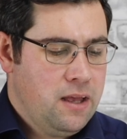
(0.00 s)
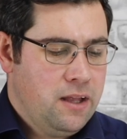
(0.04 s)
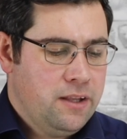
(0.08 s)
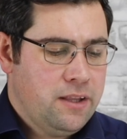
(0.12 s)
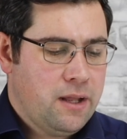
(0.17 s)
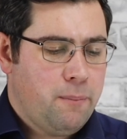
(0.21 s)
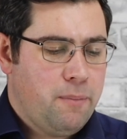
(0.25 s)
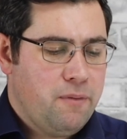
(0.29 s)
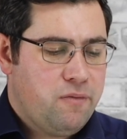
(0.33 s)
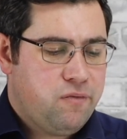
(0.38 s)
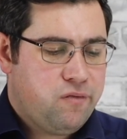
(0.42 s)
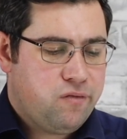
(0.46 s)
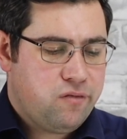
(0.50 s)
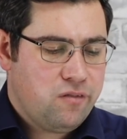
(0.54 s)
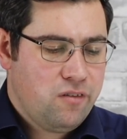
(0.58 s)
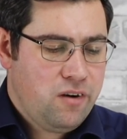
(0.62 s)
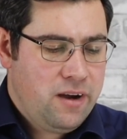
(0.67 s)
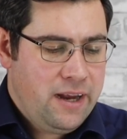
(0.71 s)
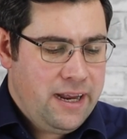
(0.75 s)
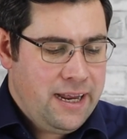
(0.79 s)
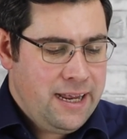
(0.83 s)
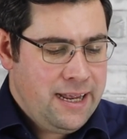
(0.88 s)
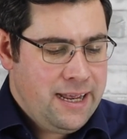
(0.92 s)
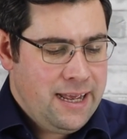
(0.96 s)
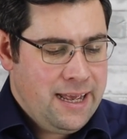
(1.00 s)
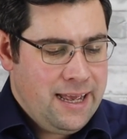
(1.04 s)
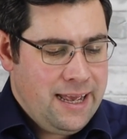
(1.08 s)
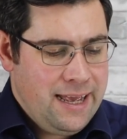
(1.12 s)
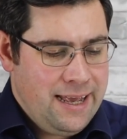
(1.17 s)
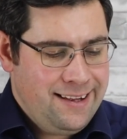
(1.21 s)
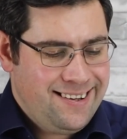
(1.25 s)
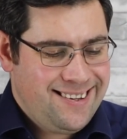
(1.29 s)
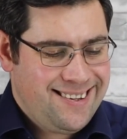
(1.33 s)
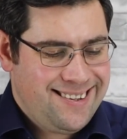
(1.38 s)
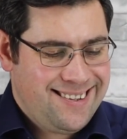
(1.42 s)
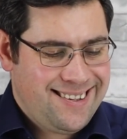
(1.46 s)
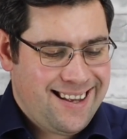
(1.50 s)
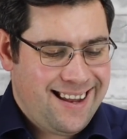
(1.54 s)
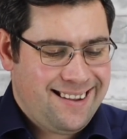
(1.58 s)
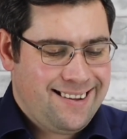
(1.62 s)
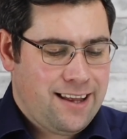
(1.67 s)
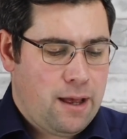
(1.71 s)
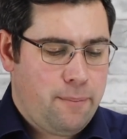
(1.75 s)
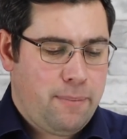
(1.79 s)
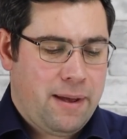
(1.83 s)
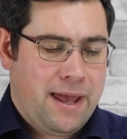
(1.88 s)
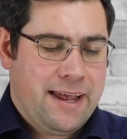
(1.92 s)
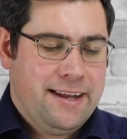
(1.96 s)
Number 3 is set
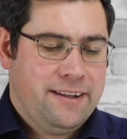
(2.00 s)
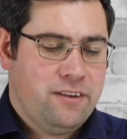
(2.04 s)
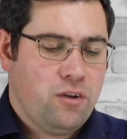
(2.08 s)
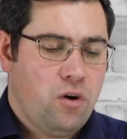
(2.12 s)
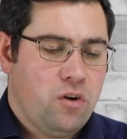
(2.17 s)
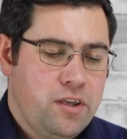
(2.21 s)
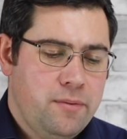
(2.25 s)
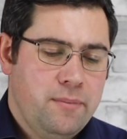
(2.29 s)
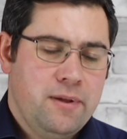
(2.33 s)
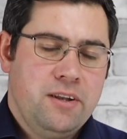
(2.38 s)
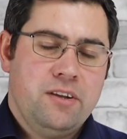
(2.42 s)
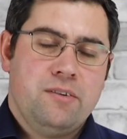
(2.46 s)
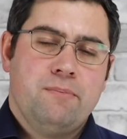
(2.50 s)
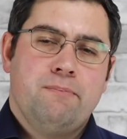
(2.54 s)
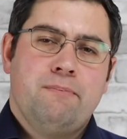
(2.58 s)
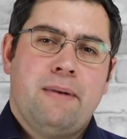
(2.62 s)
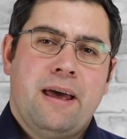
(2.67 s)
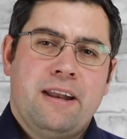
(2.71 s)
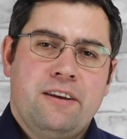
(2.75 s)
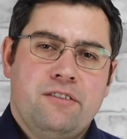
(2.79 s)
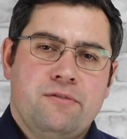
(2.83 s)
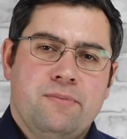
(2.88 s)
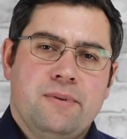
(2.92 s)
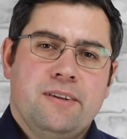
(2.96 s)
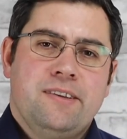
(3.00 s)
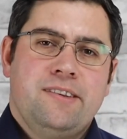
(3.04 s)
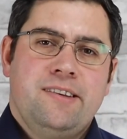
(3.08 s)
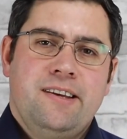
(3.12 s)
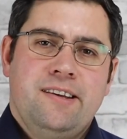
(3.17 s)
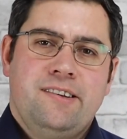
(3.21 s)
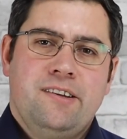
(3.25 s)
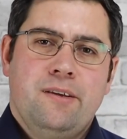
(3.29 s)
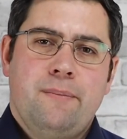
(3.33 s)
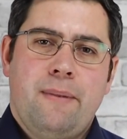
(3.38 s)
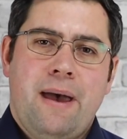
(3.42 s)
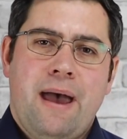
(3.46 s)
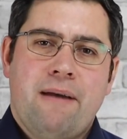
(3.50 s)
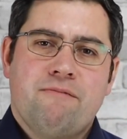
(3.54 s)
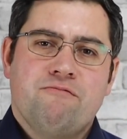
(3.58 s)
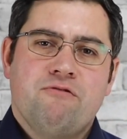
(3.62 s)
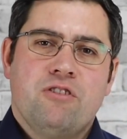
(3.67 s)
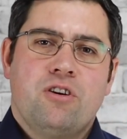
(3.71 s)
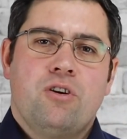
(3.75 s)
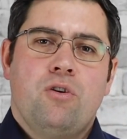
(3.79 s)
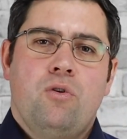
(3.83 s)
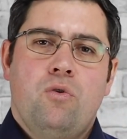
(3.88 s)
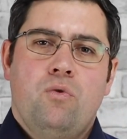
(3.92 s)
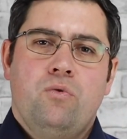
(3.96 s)
up a document management system and
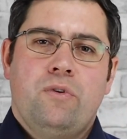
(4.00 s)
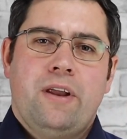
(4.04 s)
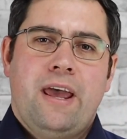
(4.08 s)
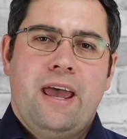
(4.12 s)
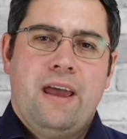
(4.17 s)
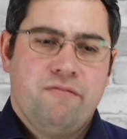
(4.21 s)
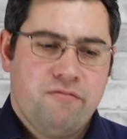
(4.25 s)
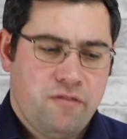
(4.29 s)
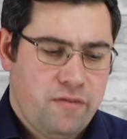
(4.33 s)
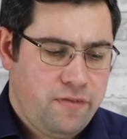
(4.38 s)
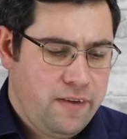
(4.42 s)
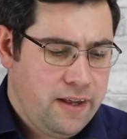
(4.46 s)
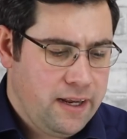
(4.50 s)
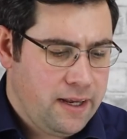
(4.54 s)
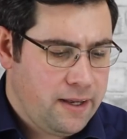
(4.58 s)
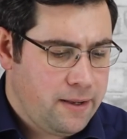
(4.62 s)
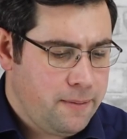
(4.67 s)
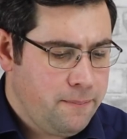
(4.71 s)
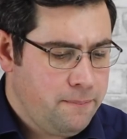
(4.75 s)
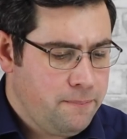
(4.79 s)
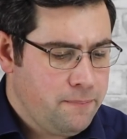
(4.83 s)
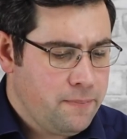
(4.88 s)
record everything.